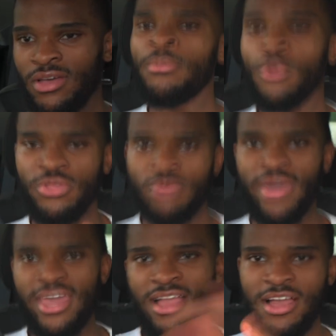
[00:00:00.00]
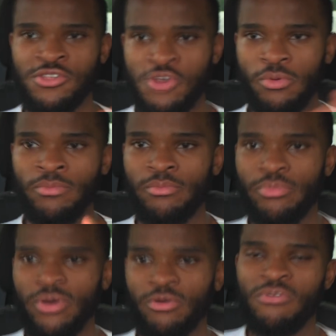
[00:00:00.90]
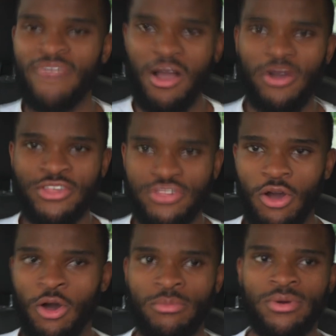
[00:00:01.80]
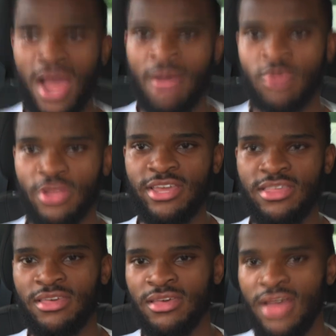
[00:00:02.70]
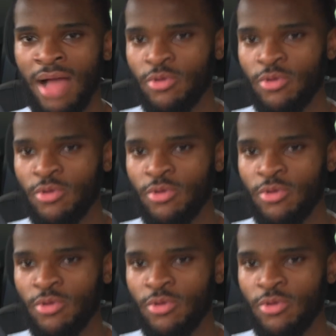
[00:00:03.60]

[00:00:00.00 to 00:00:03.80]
But to make that jump without a job, I'm gonna need to